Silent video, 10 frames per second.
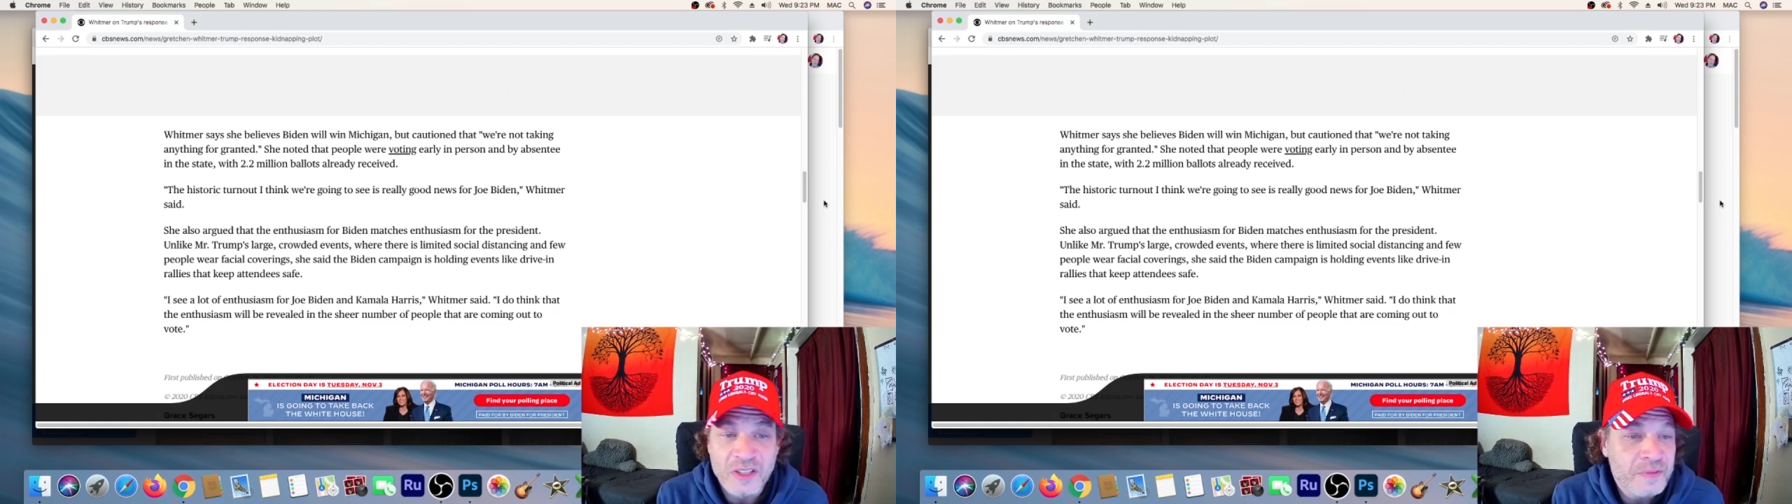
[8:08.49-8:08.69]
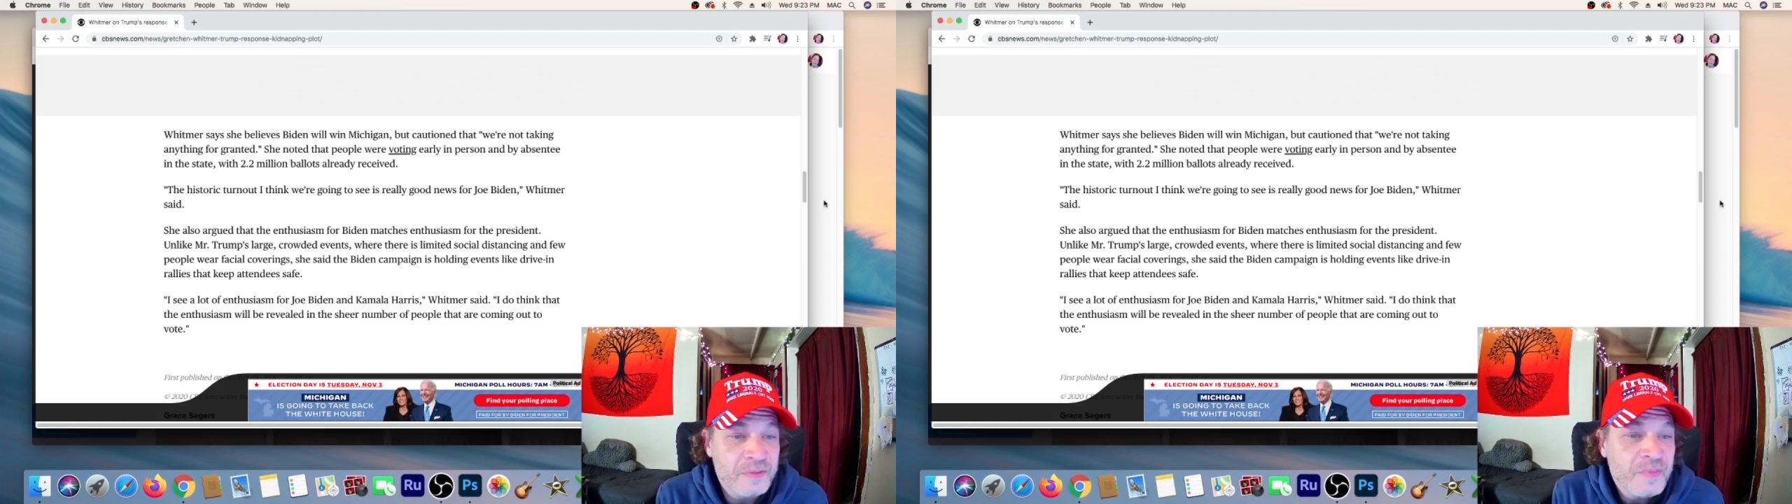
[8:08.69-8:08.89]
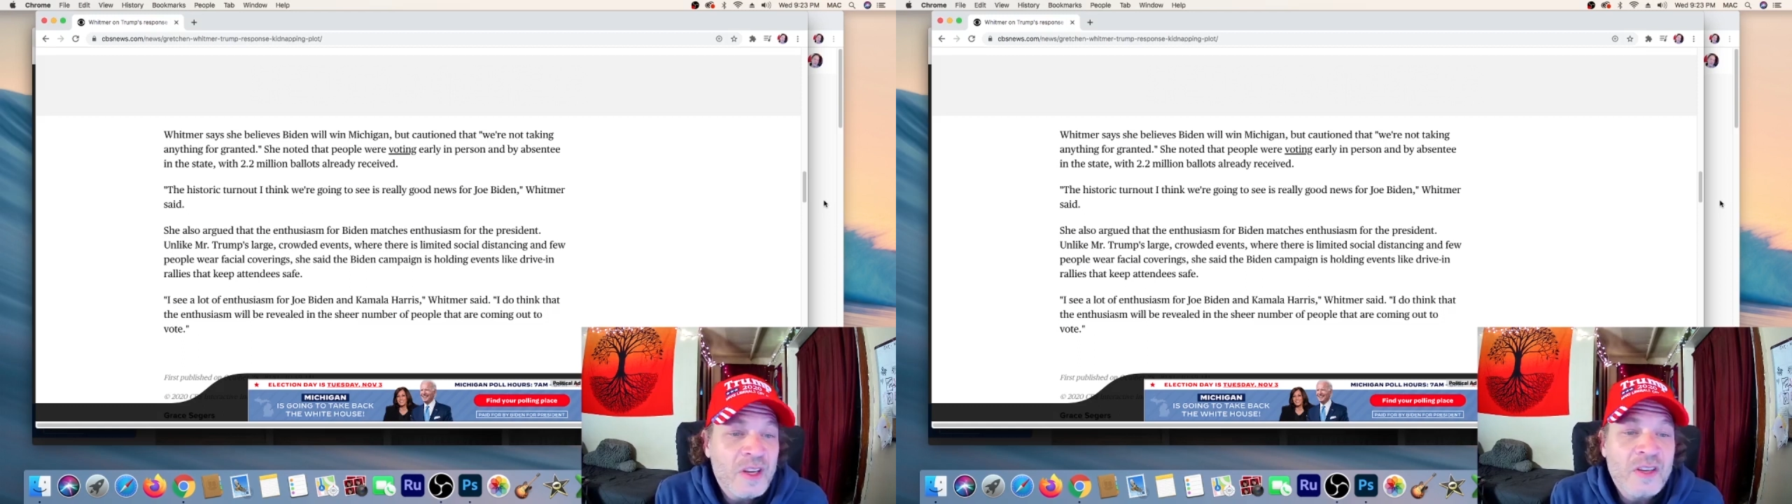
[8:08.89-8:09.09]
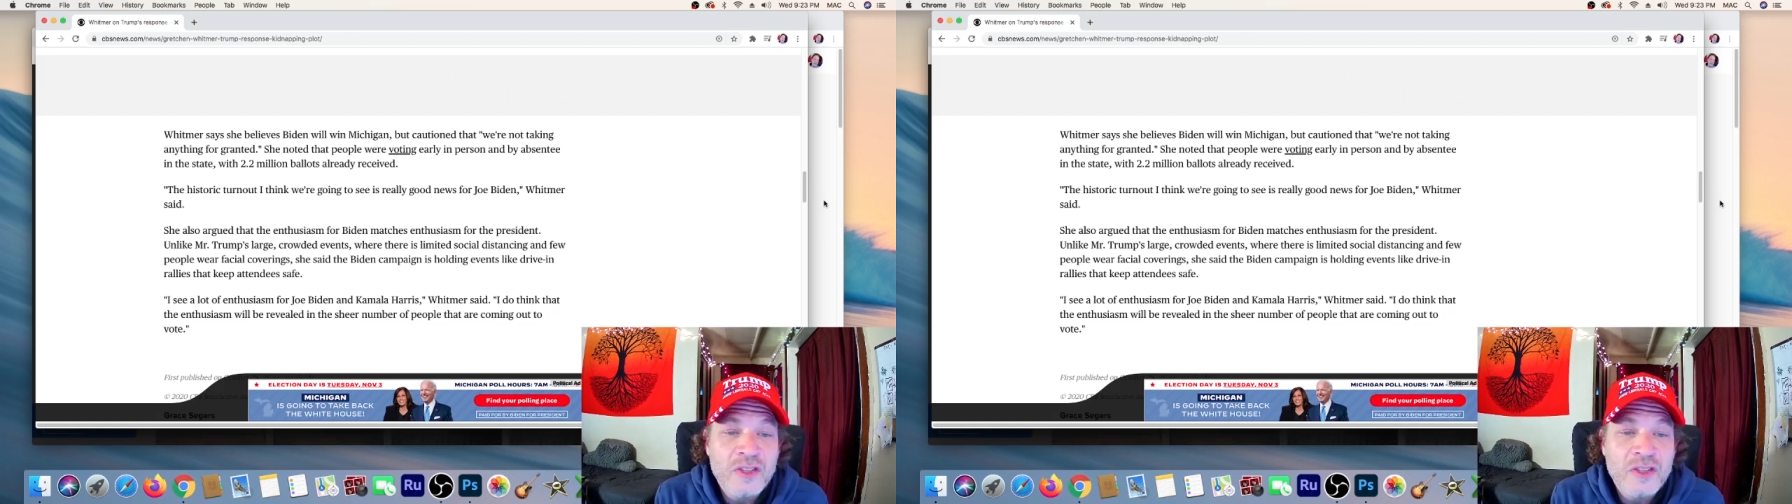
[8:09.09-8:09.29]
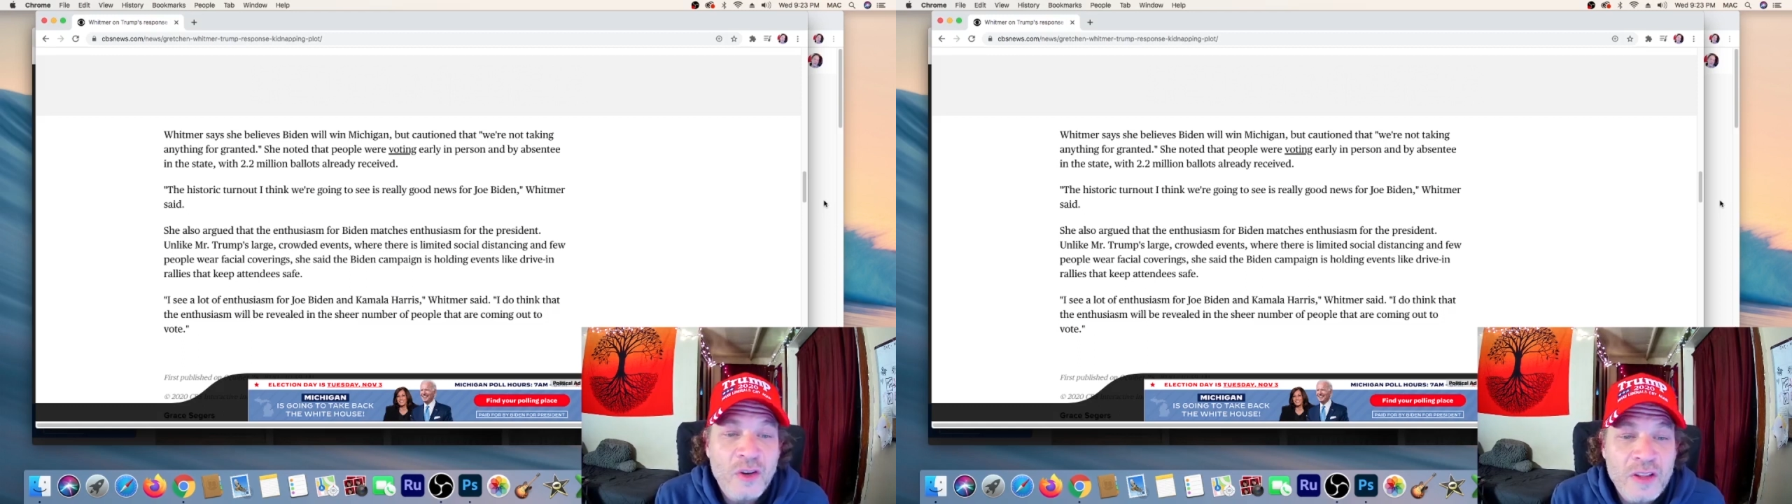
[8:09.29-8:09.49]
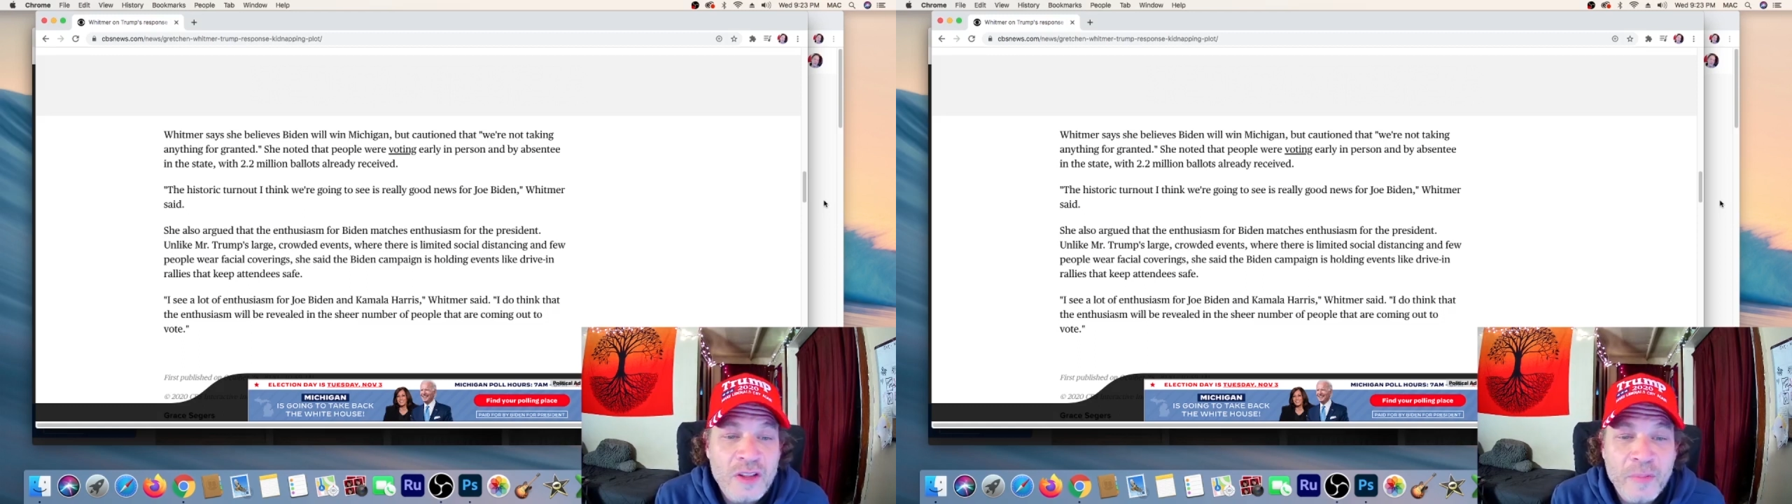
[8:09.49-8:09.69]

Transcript: She noted that people were